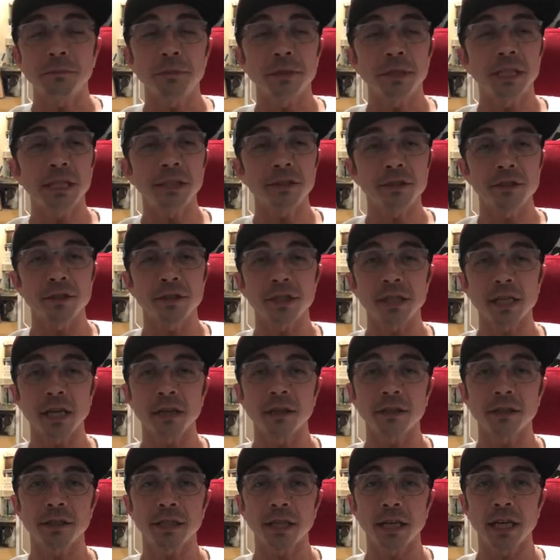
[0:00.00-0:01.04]
Eastern
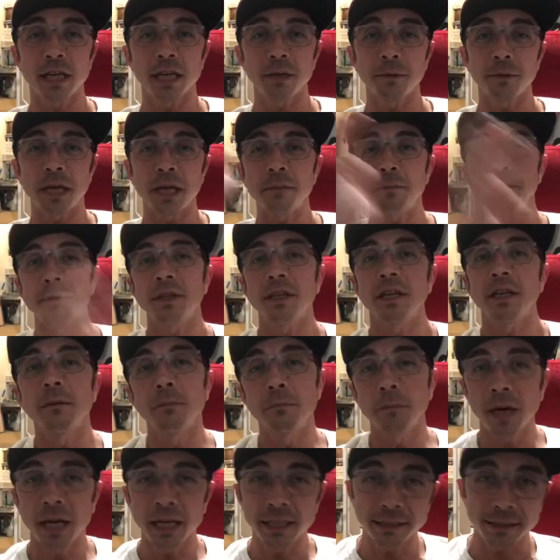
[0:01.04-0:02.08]
Standard Time, 8 p.m.
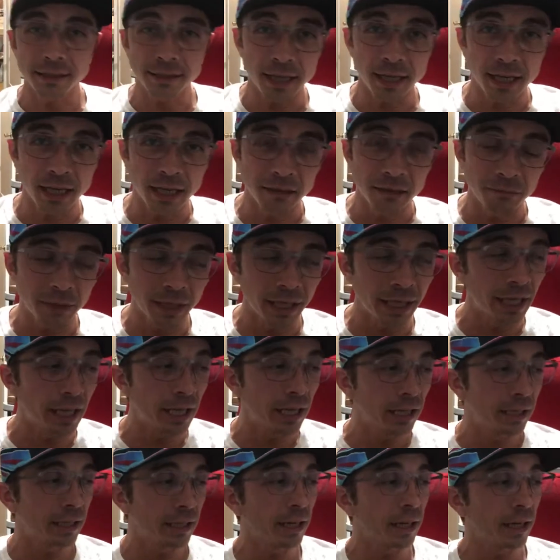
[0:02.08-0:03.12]
my time,
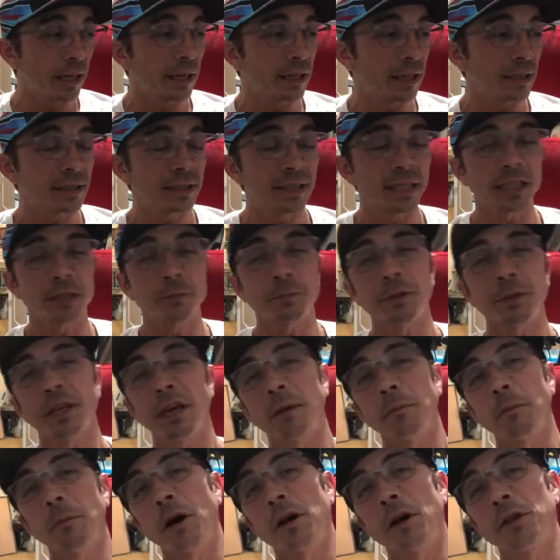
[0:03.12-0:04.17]
and 6
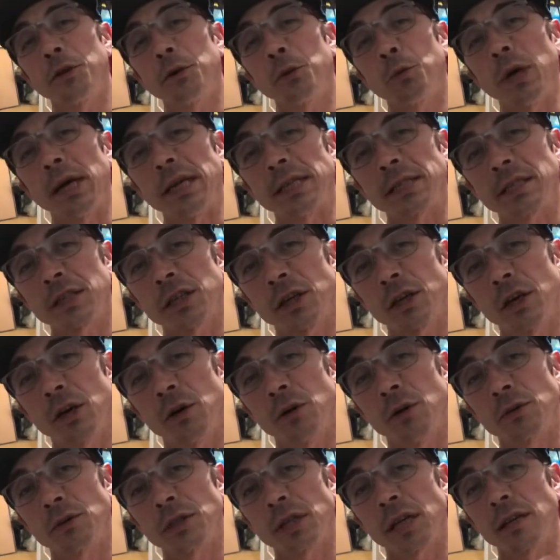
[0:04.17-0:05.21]
p.m. on the West
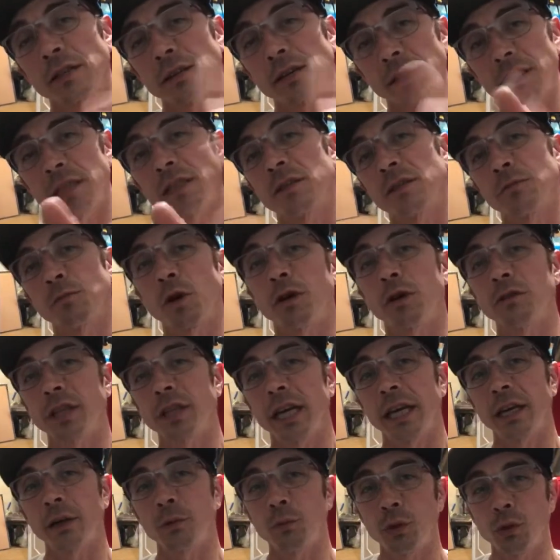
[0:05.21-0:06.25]
Coast. I'll see you tomorrow
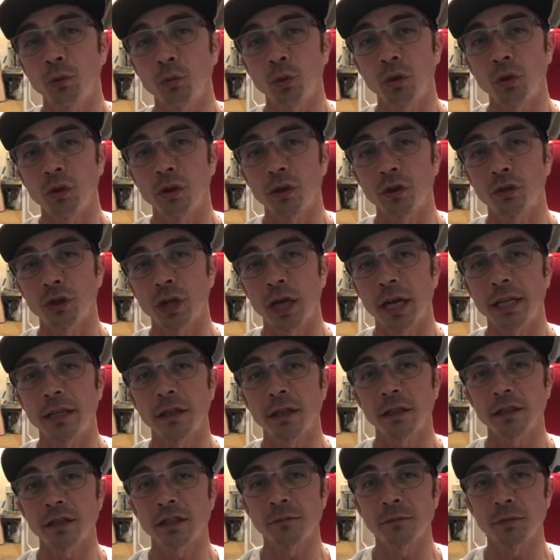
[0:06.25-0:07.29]
night. We will grind
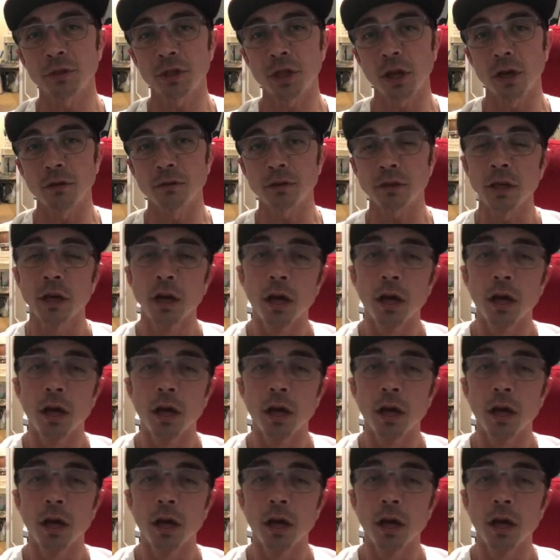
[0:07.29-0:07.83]
on some stones.